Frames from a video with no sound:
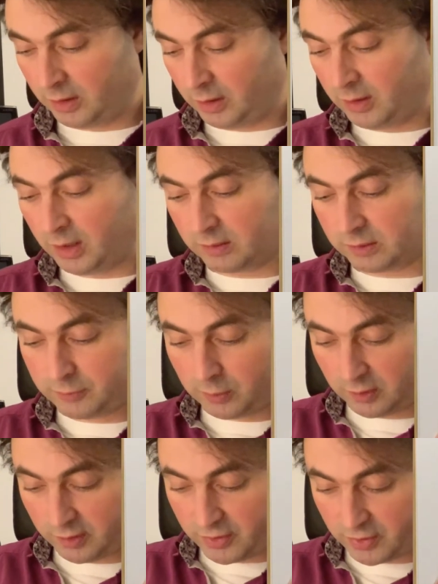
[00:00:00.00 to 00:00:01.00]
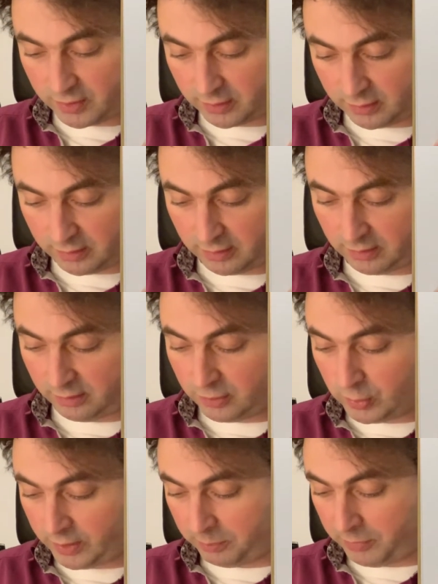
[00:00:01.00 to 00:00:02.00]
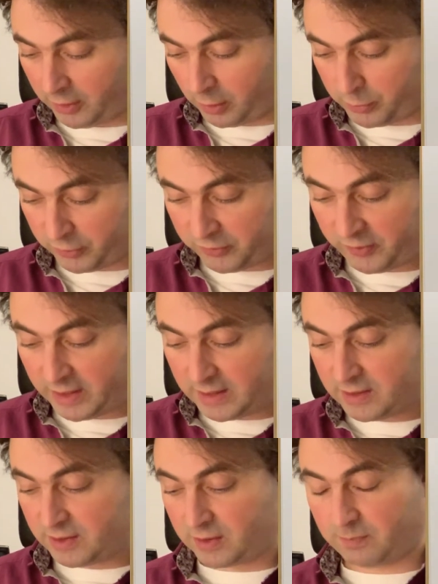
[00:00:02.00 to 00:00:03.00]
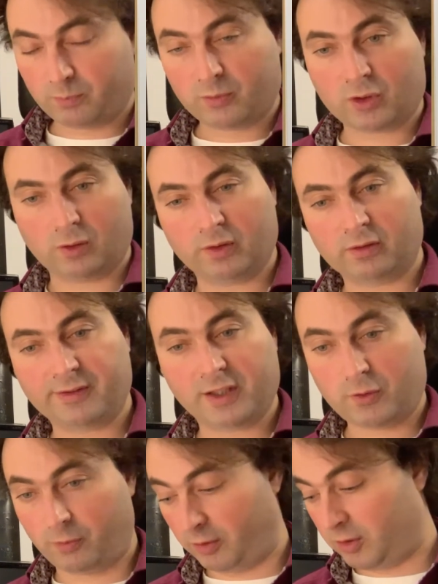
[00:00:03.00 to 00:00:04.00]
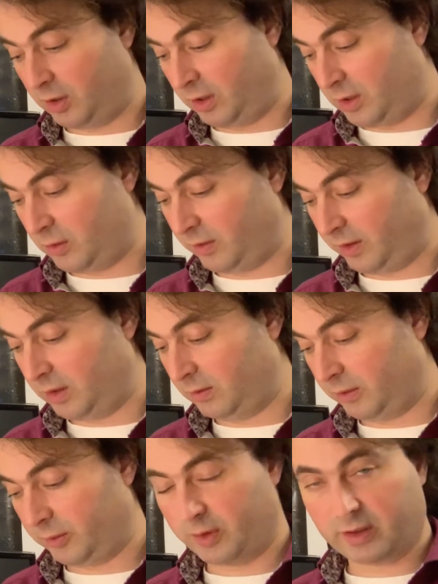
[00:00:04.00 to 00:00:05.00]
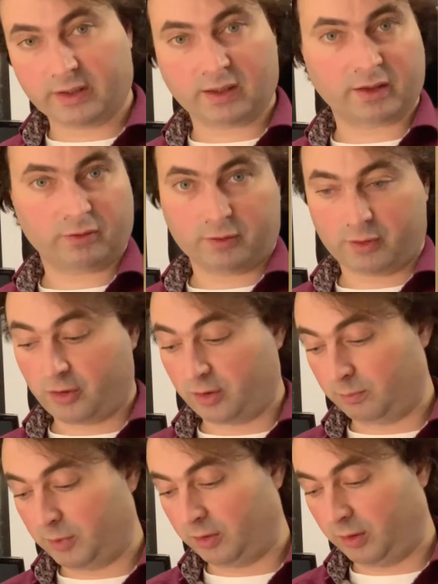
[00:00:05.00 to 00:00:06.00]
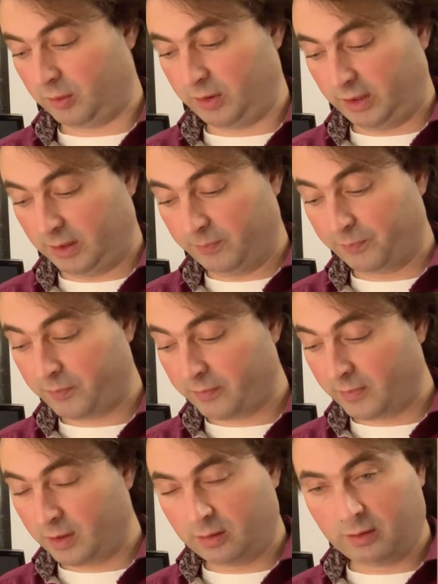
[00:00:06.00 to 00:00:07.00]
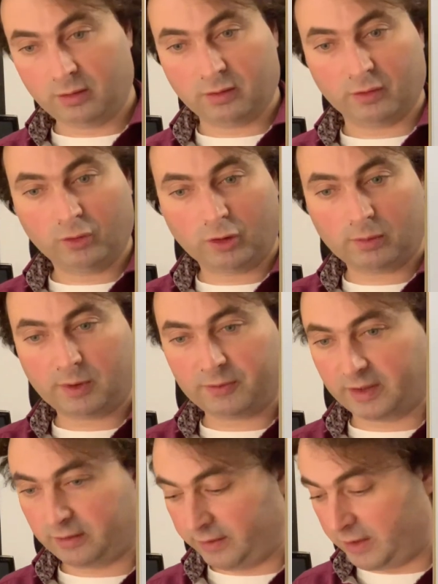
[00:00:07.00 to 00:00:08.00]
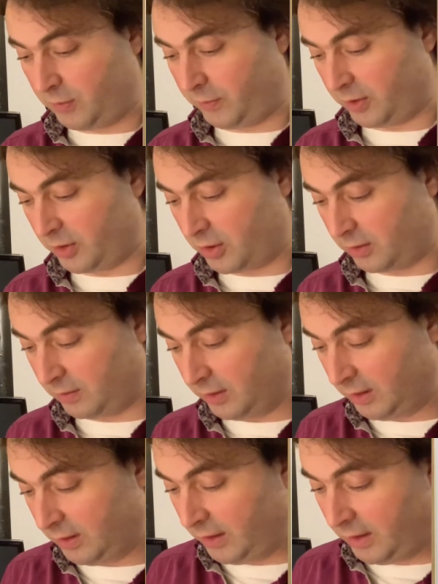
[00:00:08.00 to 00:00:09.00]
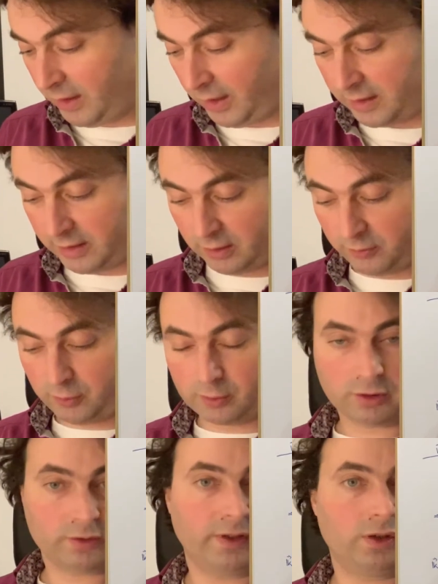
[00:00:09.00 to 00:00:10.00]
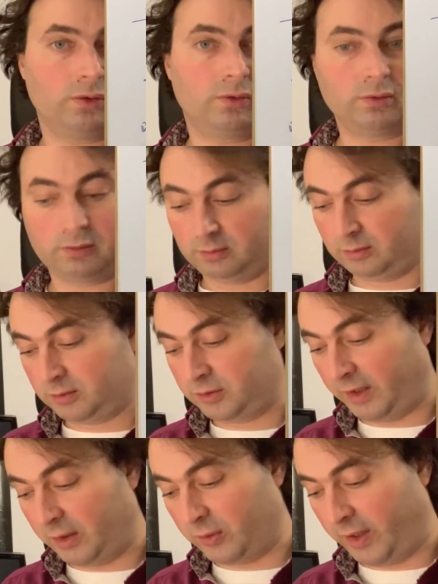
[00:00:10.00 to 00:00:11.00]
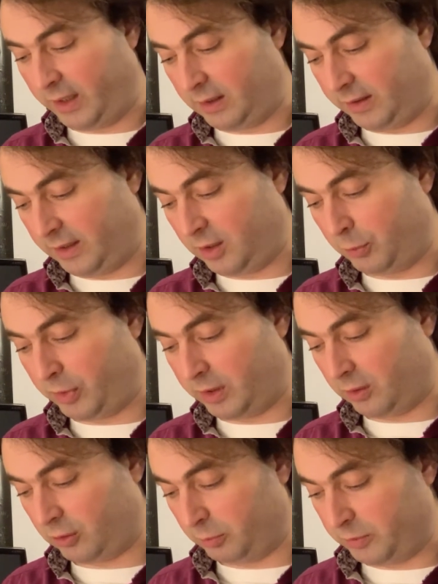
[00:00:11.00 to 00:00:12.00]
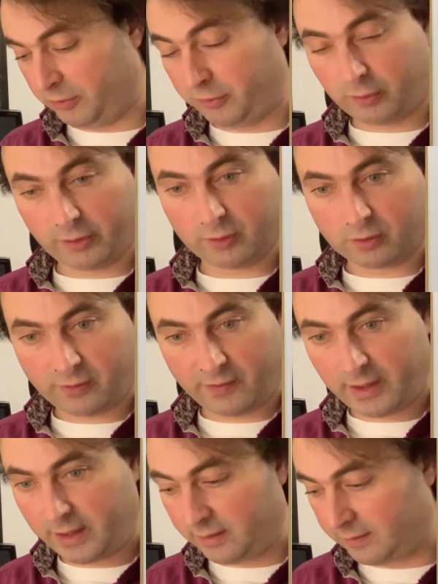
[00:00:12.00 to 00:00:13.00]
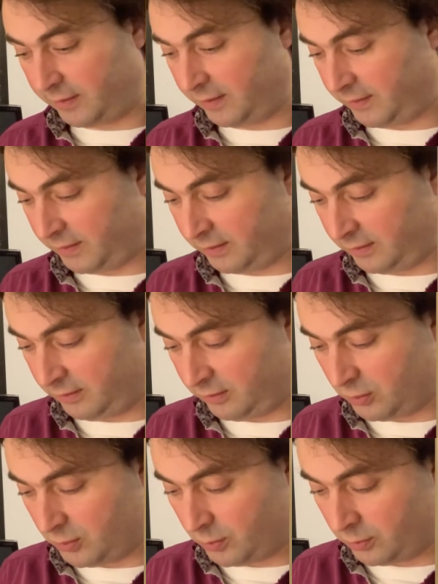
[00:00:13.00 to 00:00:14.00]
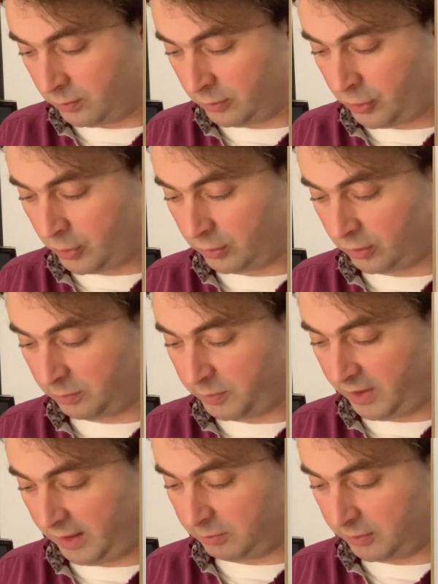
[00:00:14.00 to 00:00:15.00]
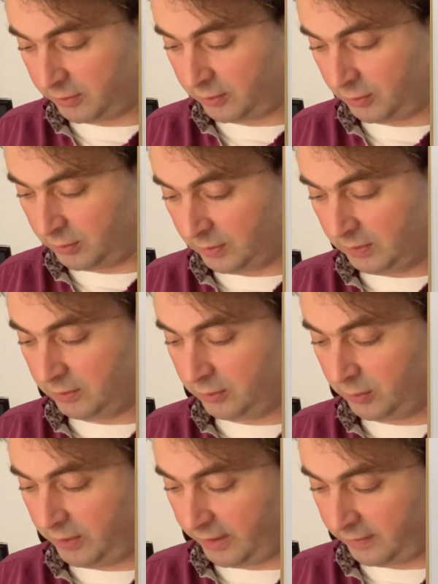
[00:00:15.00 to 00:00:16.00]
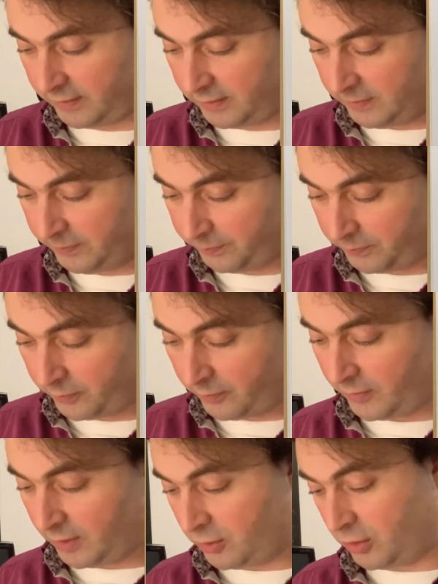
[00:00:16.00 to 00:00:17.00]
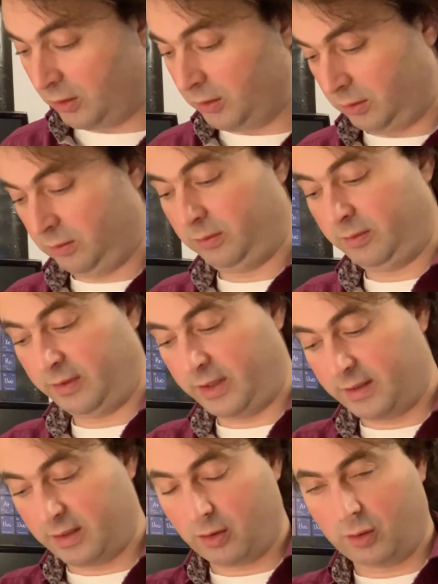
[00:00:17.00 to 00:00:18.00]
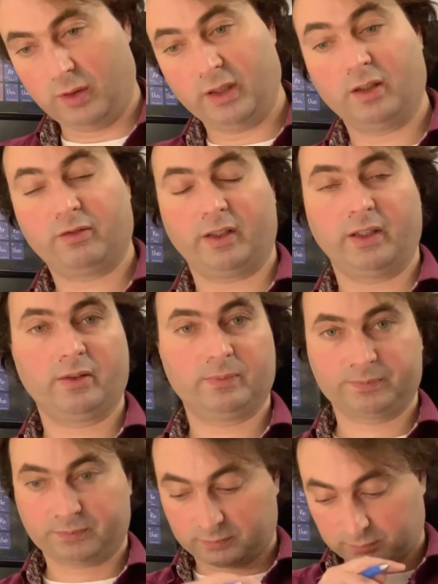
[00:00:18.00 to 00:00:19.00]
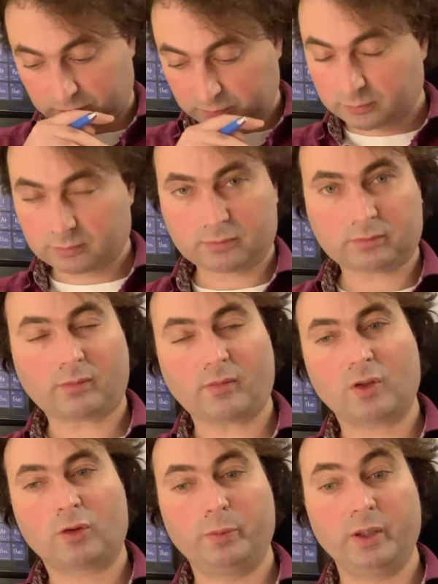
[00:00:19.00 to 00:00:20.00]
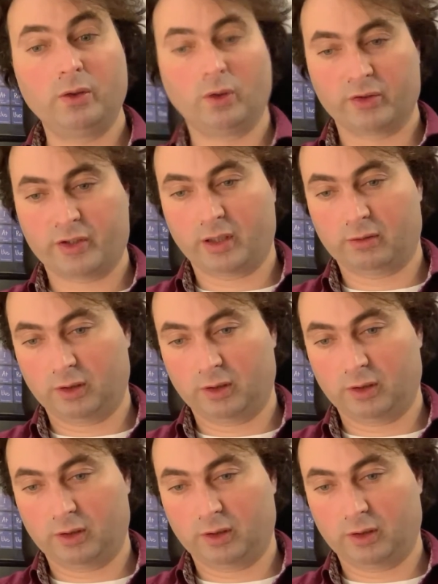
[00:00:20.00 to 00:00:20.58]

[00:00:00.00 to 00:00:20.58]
Now, of course, you can pick up a phase, so the Green's function is not equal to the delta function, but only the norm of that Green's function. And then, of course, when you try to annihilate the particle before you created it, you should not be able to do that. So this is only defined to be non-zero